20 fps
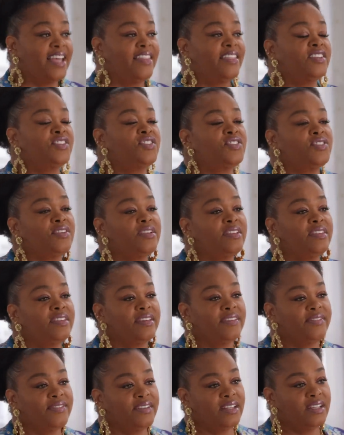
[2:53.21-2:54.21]
The
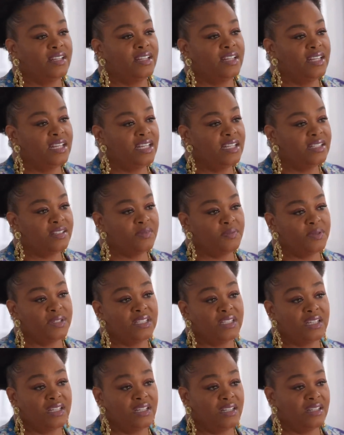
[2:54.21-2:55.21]
strength of it needs to
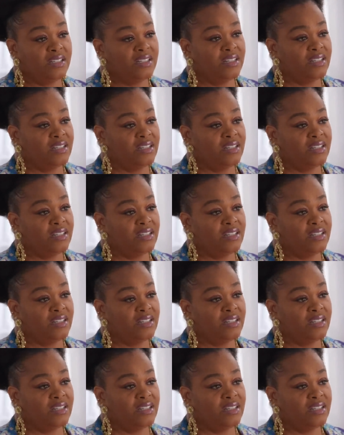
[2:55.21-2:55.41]
be seen.